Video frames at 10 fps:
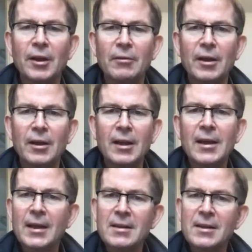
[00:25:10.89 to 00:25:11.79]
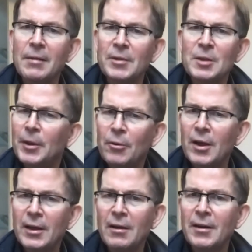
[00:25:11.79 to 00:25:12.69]
And I guess that must be quite
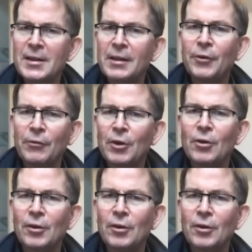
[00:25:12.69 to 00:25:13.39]
nice if you've got